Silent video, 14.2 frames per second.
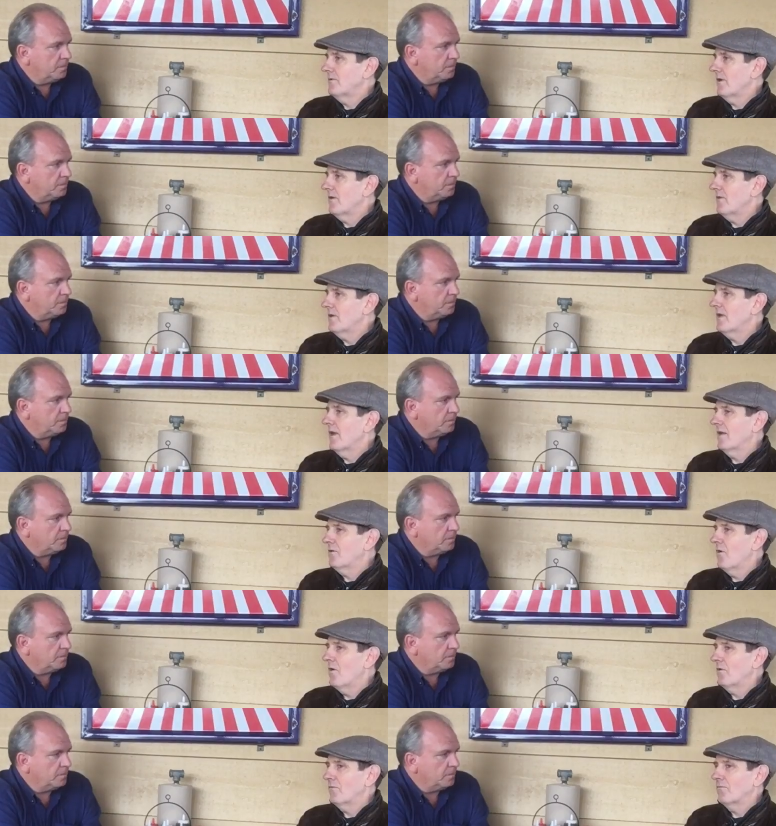Speaker 1: I think I had
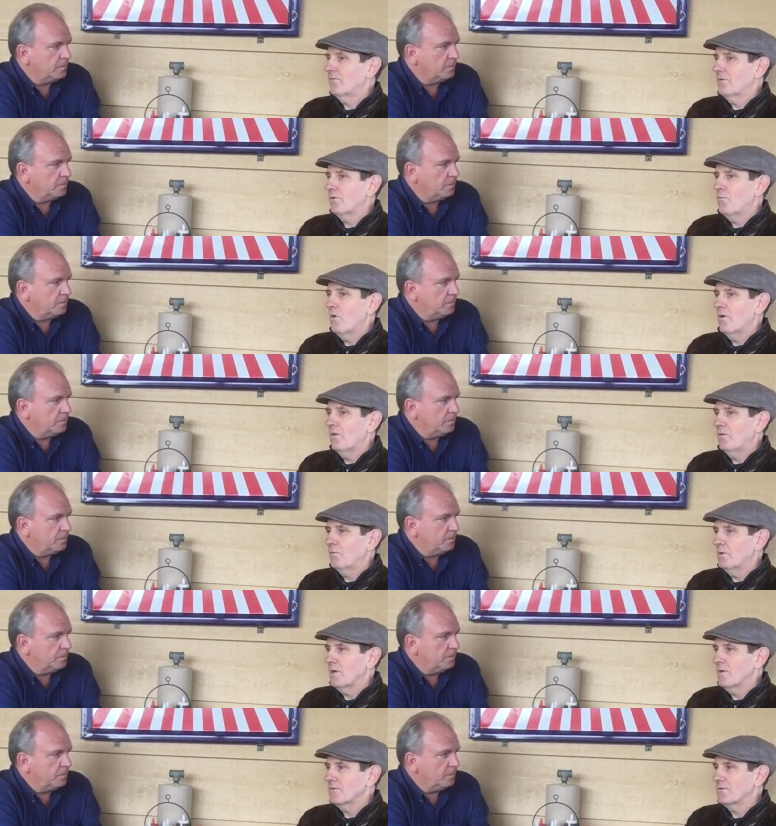gone to one of the
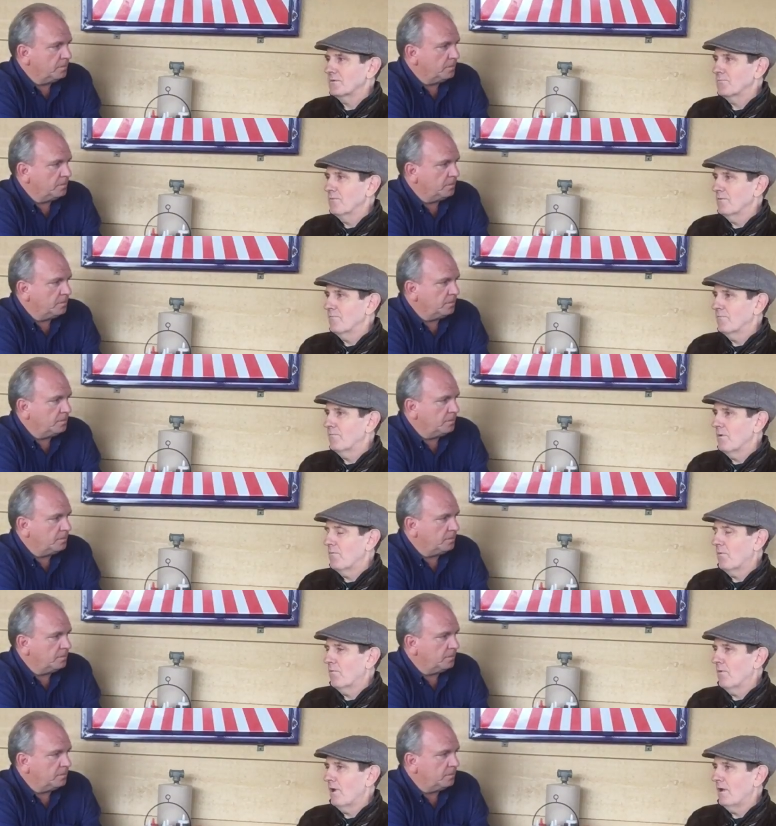rehearsals for
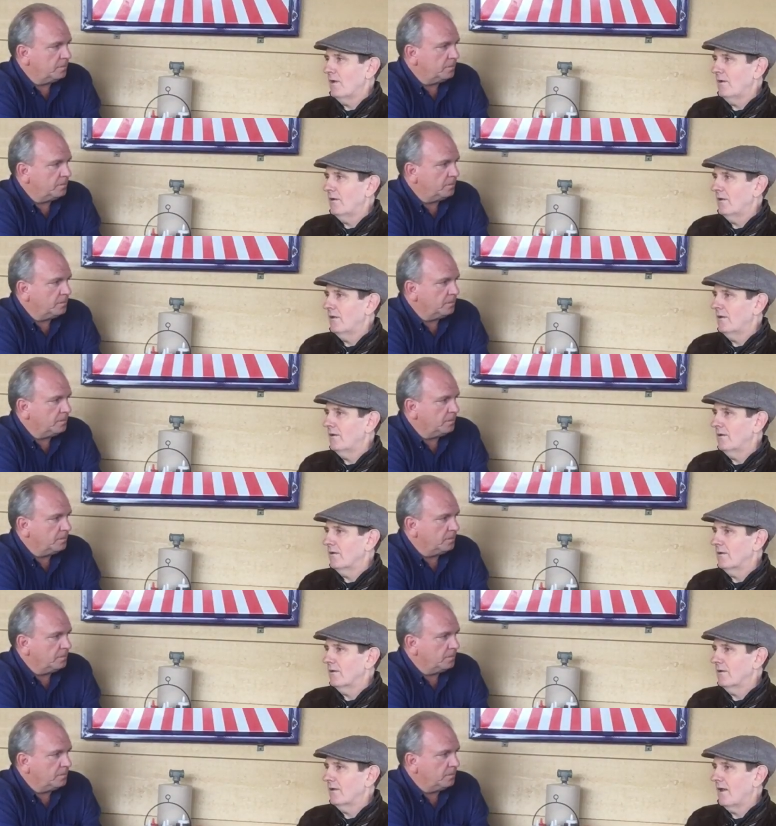Purple Rain, and
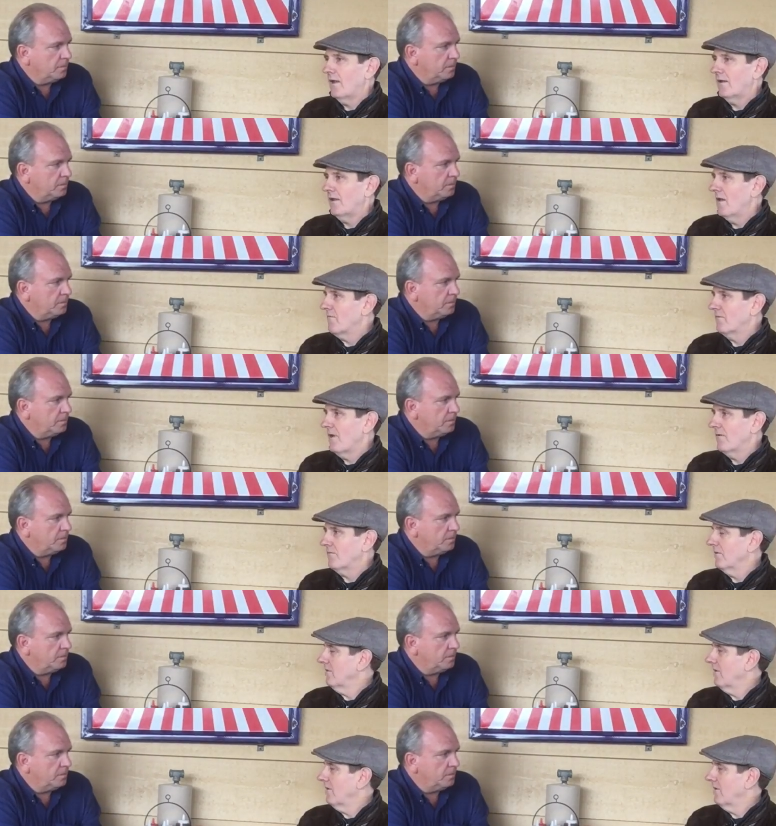I left after